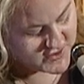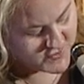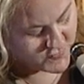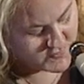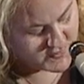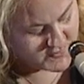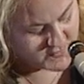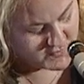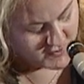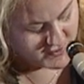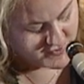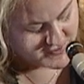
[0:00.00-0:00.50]

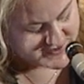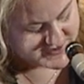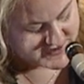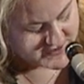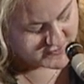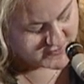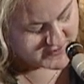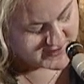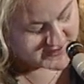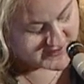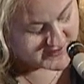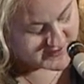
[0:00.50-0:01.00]
We will also
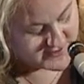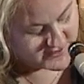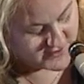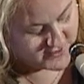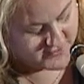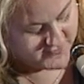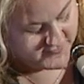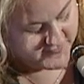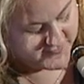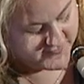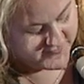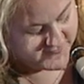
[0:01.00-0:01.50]
get an
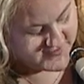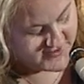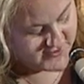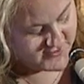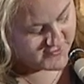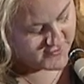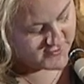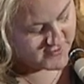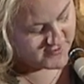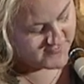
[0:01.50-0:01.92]
overview